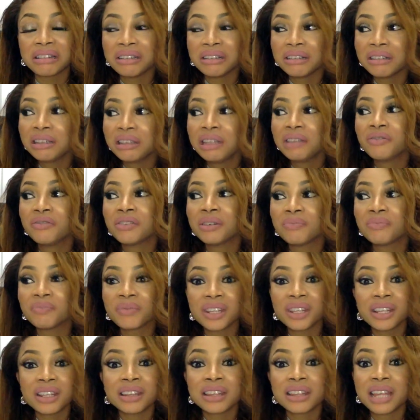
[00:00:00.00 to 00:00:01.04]
leave him,
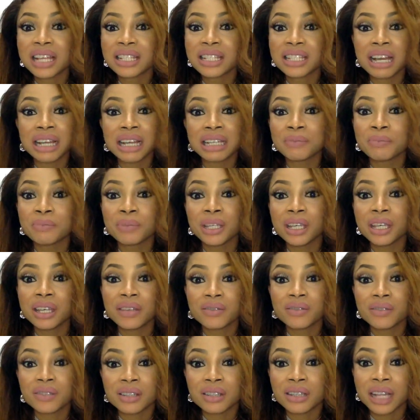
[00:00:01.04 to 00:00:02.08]
that's how he
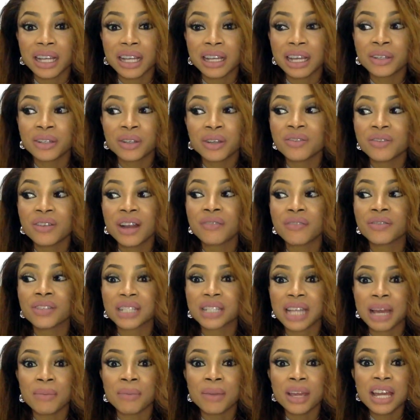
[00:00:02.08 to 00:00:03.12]
behaves, like I don't even have his
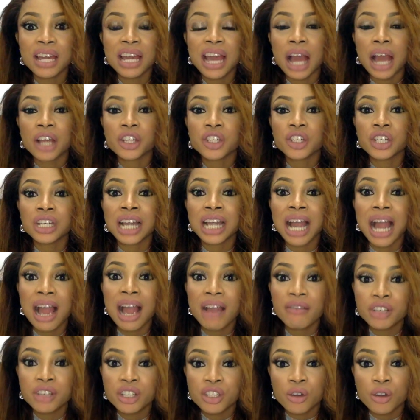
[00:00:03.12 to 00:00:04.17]
time. And she
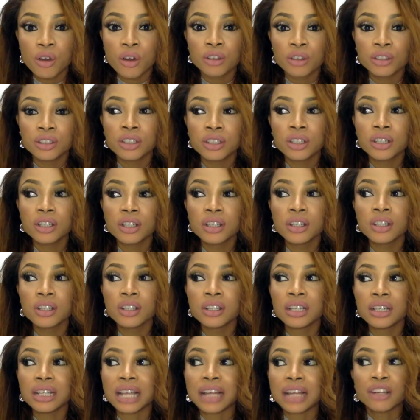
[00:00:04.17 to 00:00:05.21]
carried on
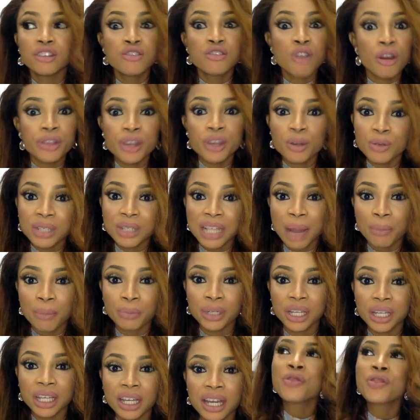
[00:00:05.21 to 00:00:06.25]
like nothing was
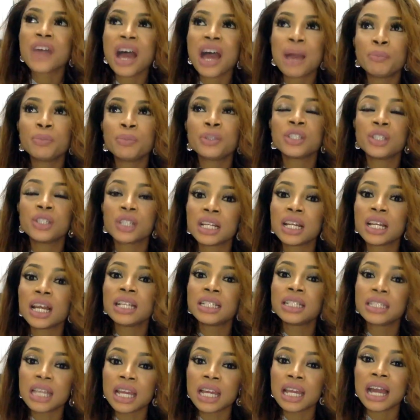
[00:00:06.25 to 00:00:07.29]
happening. That particular
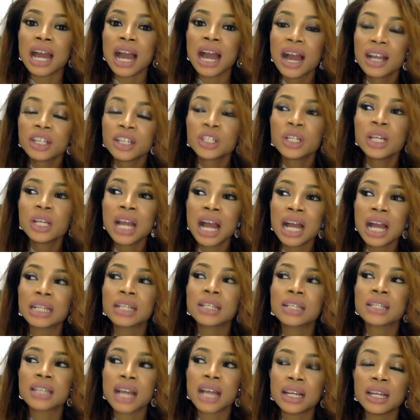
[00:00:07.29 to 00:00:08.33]
day, I actually had a
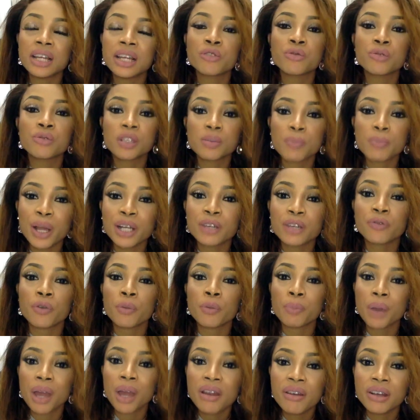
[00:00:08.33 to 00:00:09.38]
silent respect for
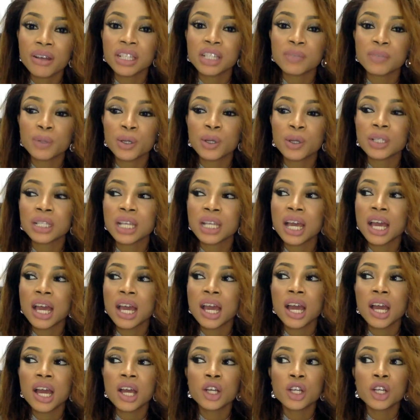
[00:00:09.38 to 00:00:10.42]
parents, because
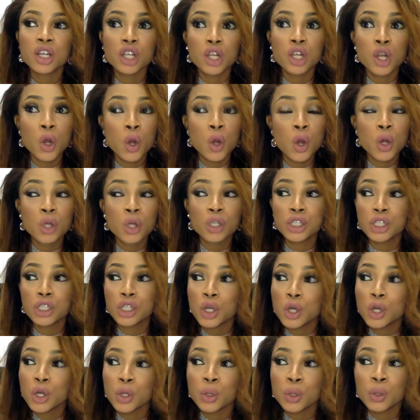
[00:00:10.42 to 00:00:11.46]
Lord
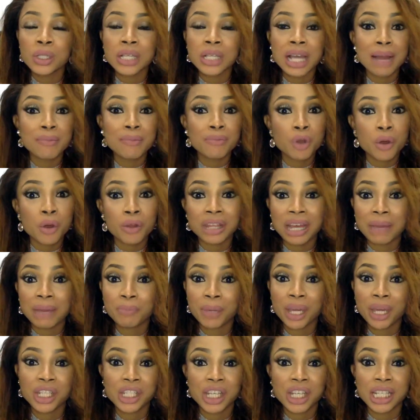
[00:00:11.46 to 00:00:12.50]
knows I'm not that
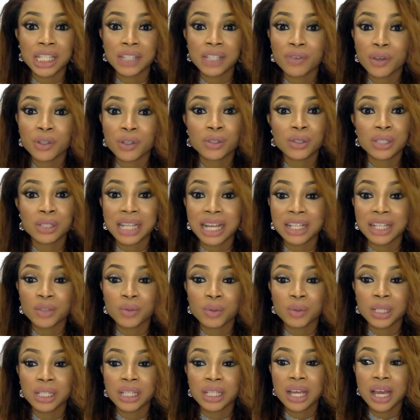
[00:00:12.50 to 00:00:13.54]
patient. First to start
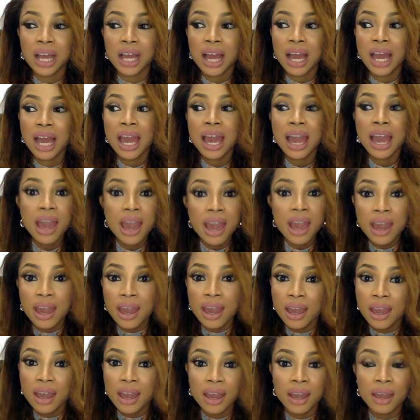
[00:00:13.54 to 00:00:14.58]
with,
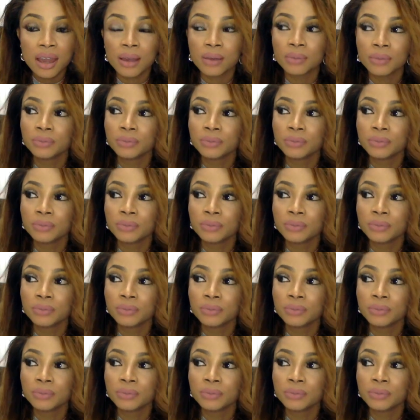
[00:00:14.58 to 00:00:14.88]
hey,